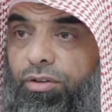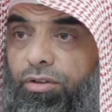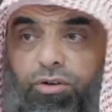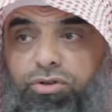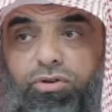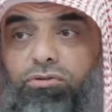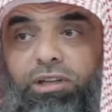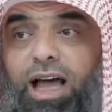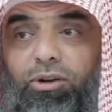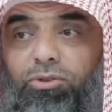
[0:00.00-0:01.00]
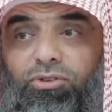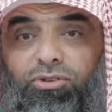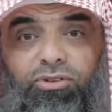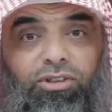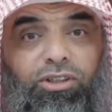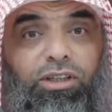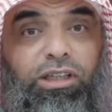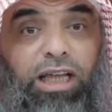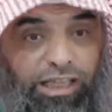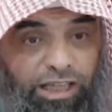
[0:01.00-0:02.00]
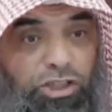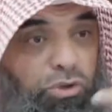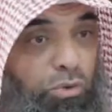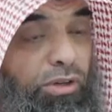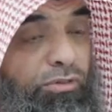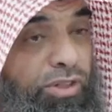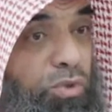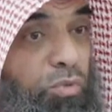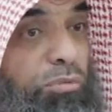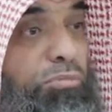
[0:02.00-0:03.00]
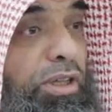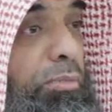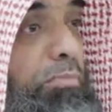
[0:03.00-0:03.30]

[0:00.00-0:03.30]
there is no doubt that each one of us will be